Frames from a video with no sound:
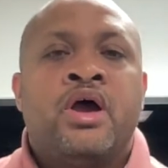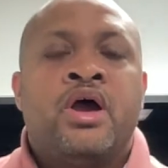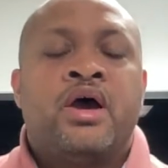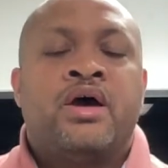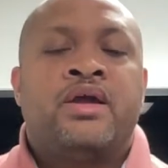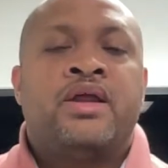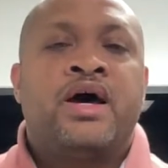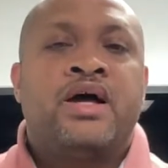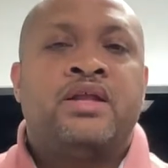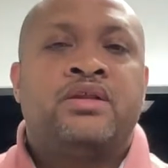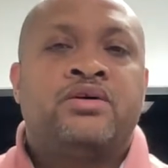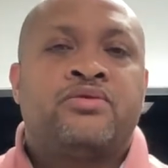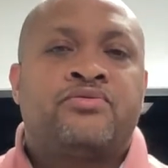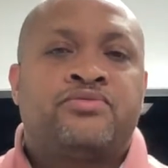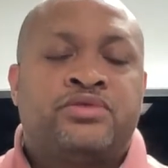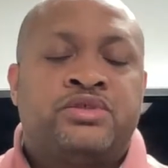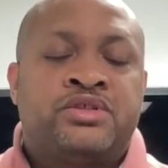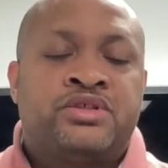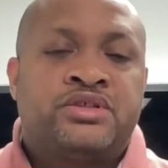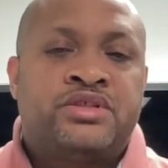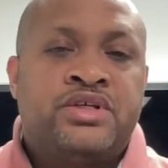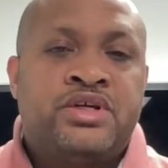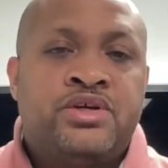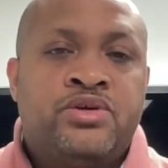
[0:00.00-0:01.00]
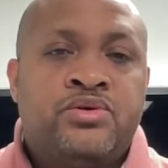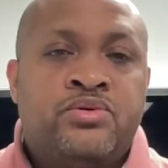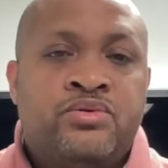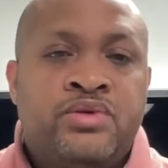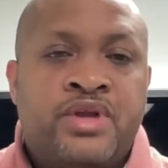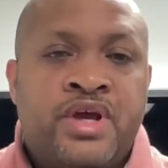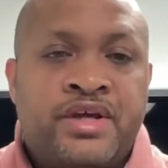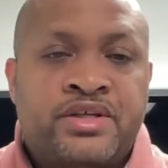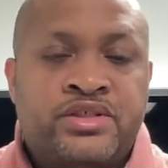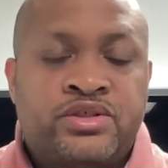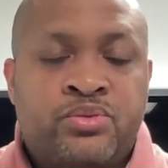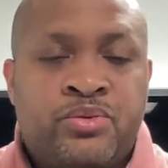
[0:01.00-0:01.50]
And I look to see you
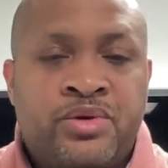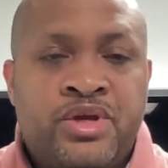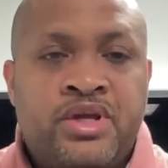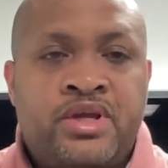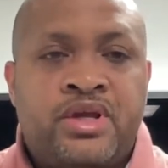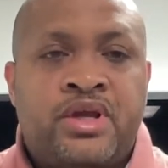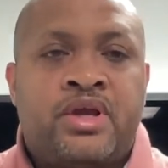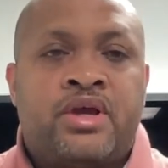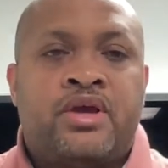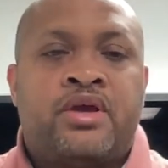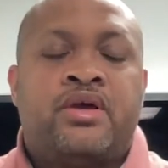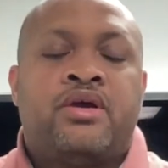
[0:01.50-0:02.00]
next week.